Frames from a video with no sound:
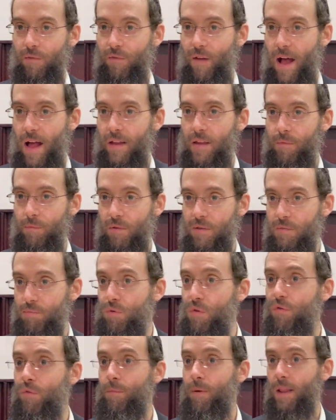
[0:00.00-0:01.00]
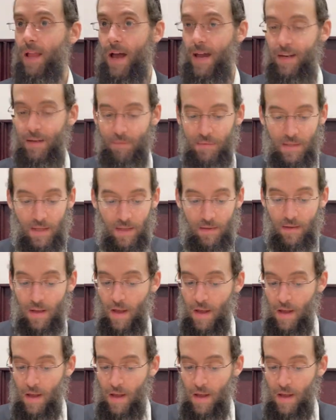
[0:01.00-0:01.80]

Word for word: valuables, movable items that